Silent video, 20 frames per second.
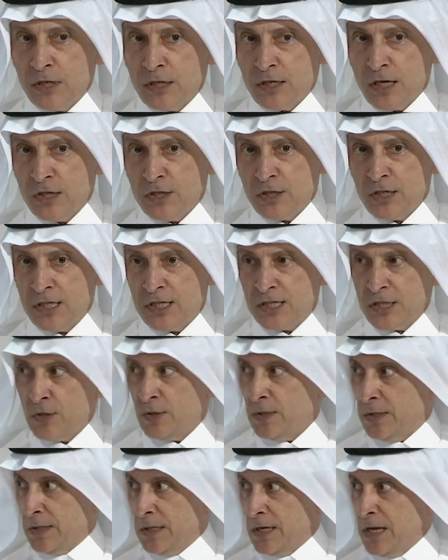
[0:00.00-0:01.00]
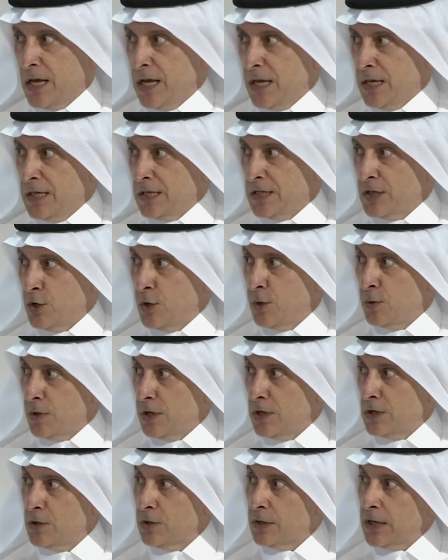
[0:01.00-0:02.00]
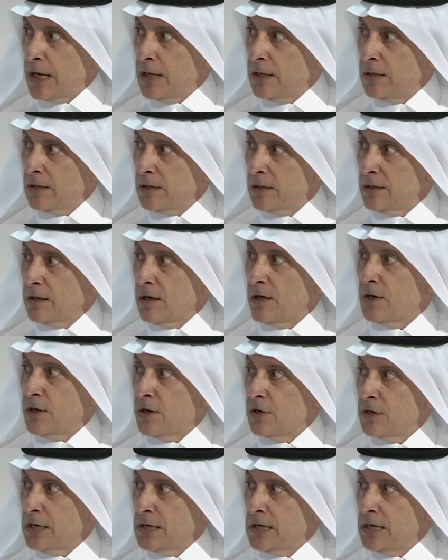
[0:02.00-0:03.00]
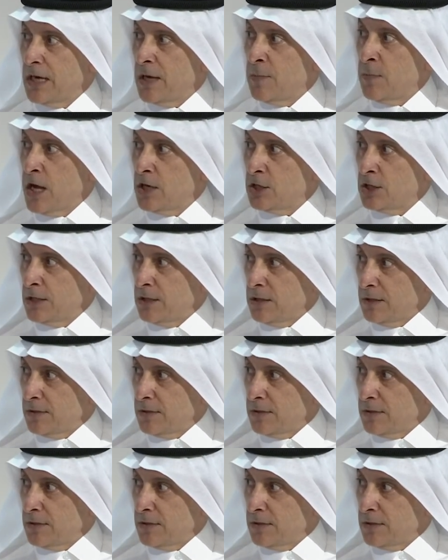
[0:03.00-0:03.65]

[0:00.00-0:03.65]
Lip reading: country soon. So you can already imagine?